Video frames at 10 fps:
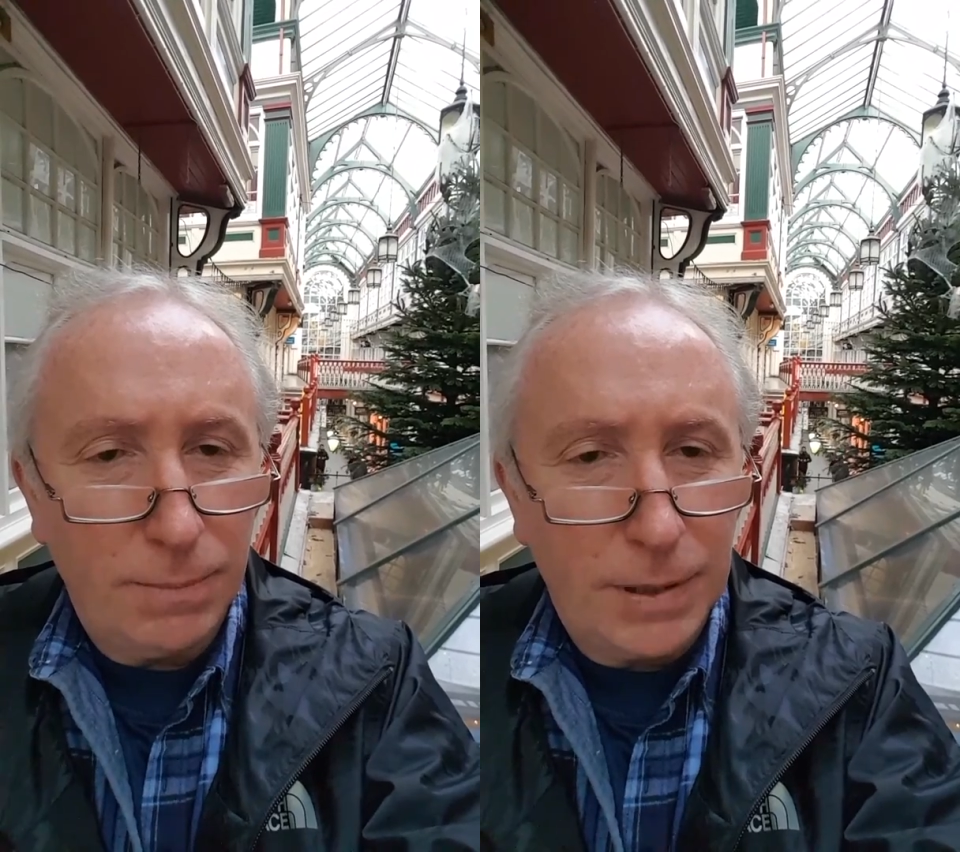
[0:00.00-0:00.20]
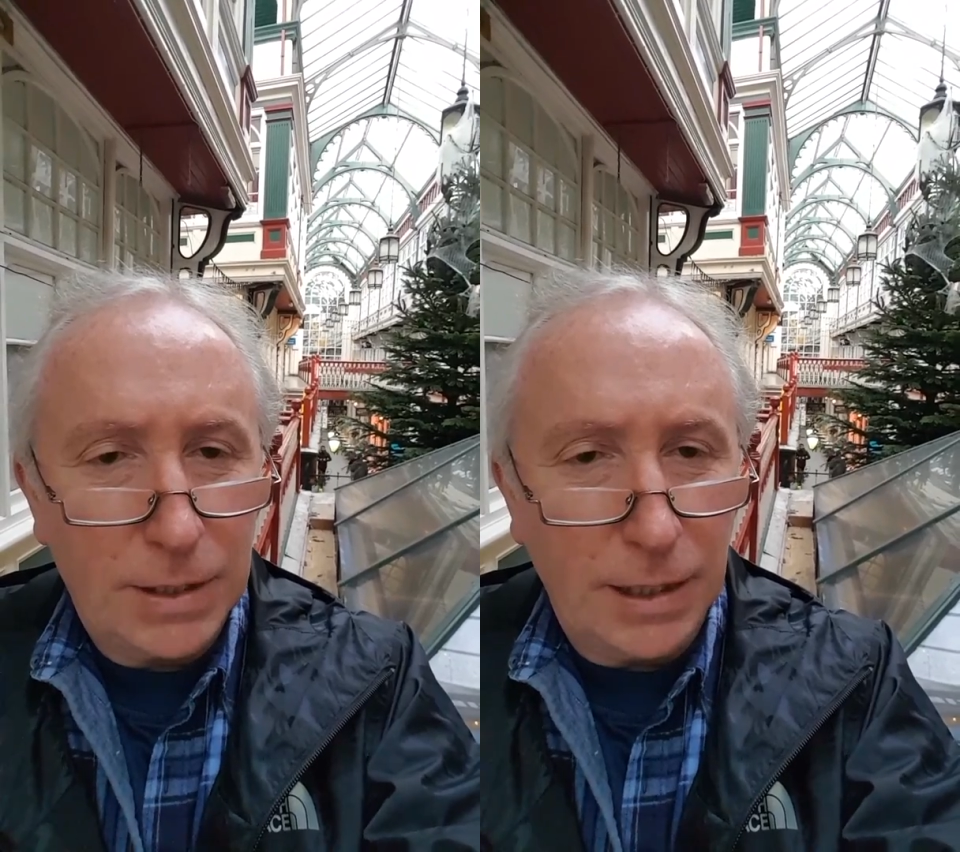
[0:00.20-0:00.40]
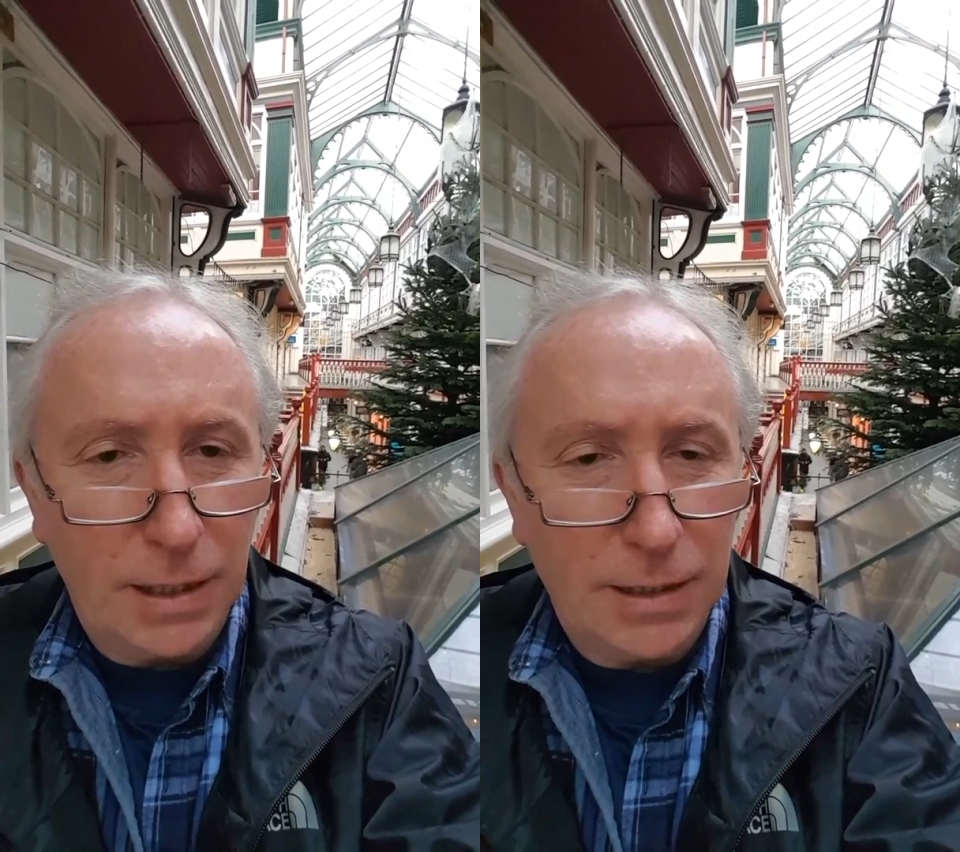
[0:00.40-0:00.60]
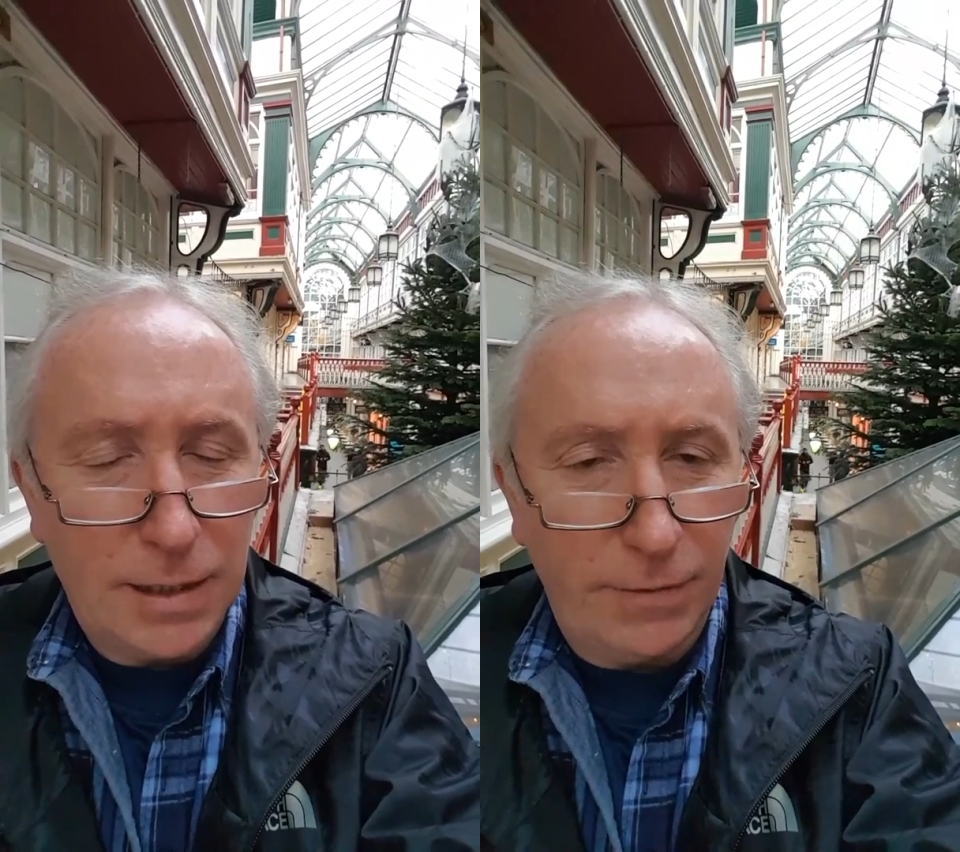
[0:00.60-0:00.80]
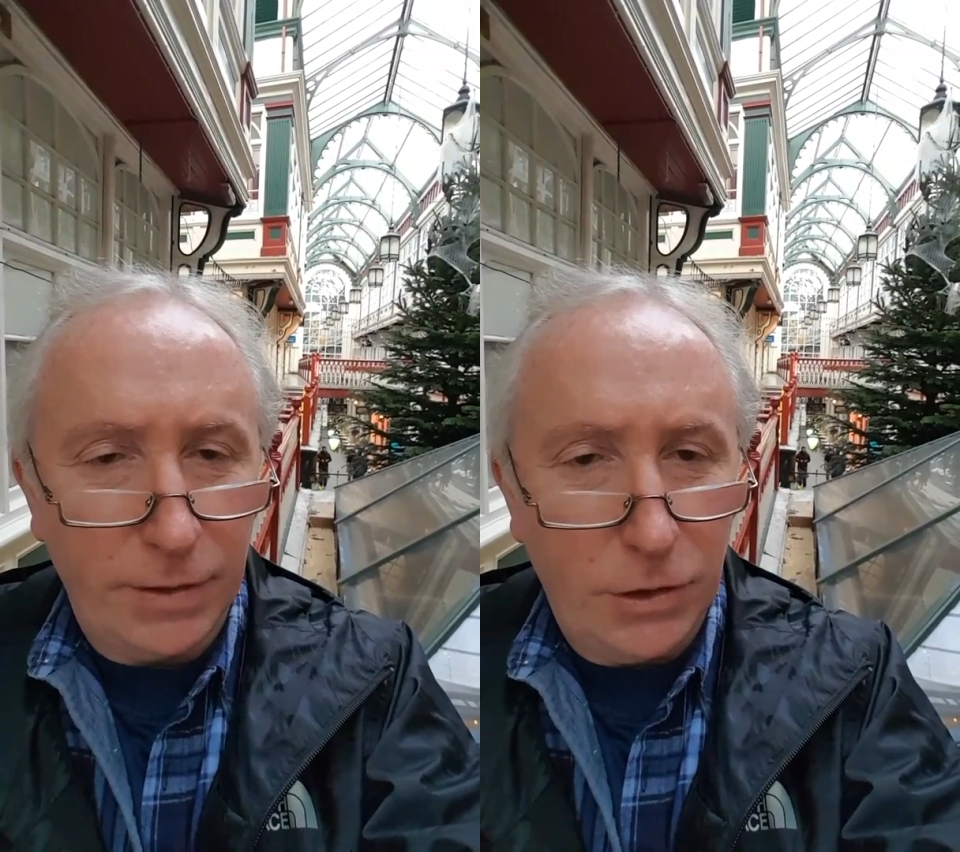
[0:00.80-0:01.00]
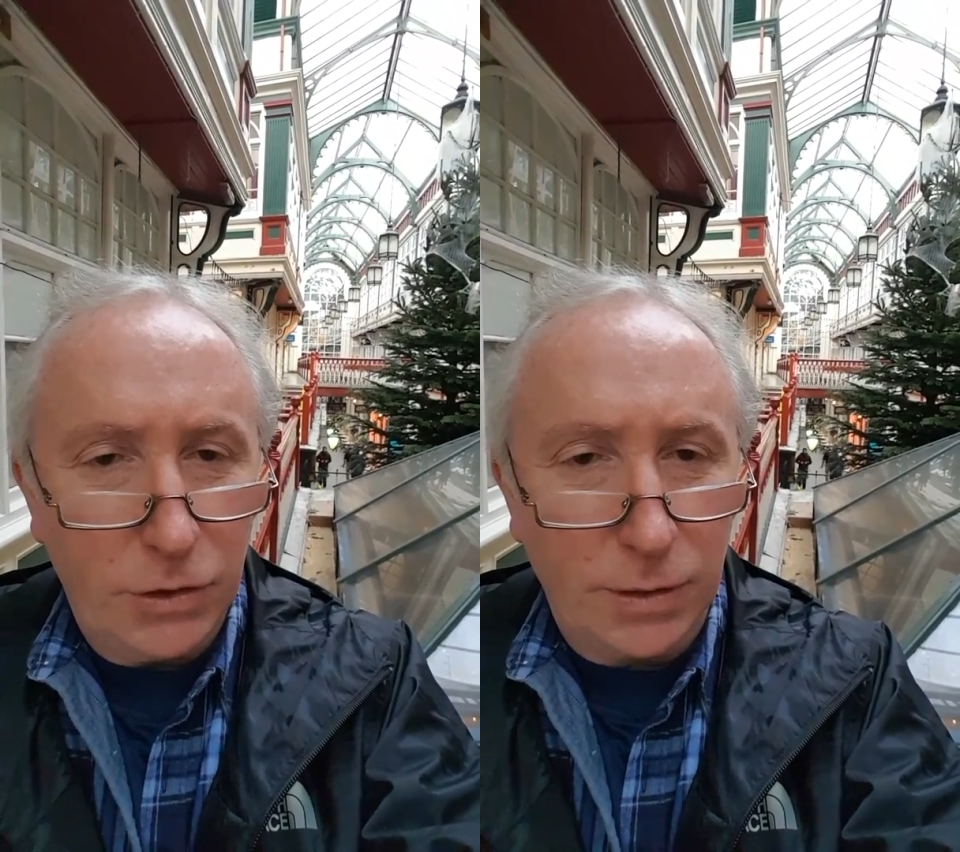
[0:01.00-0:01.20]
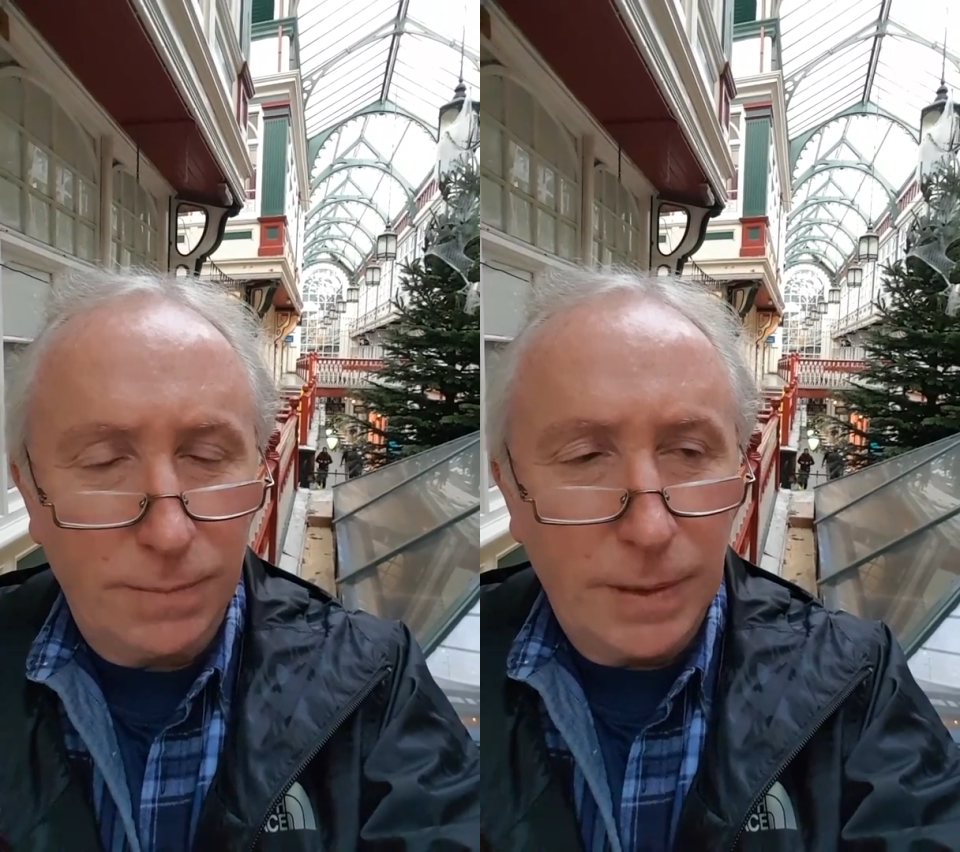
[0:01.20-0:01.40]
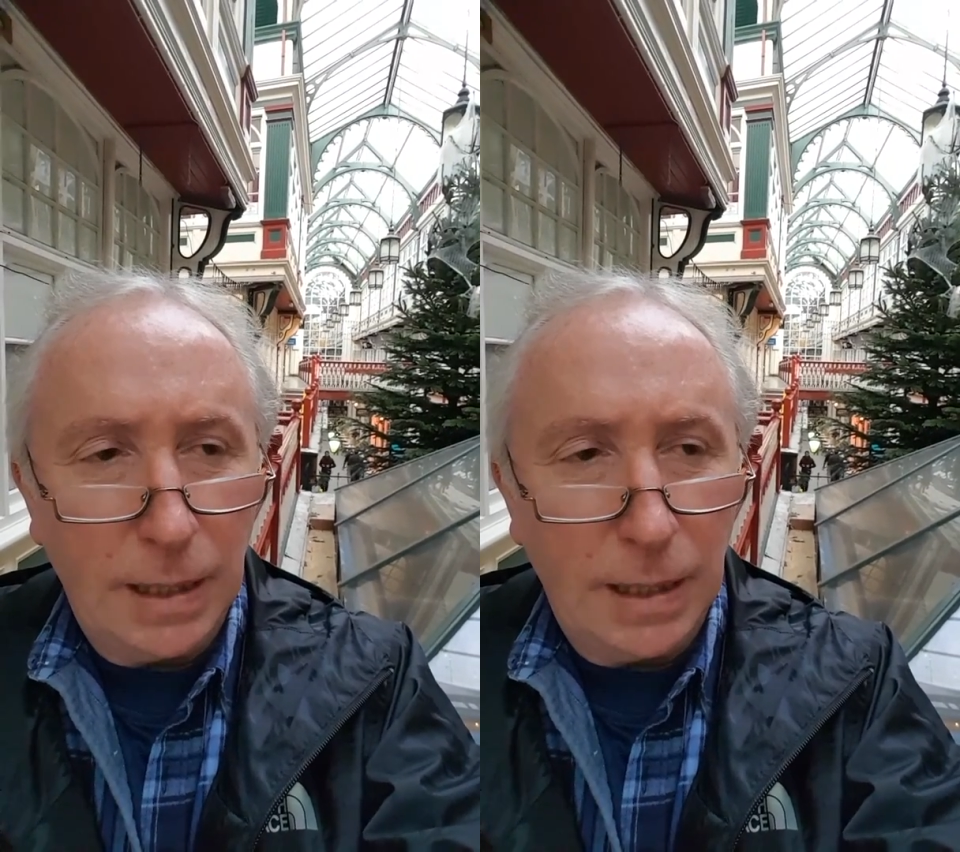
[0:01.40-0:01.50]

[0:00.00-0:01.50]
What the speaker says: particular definition,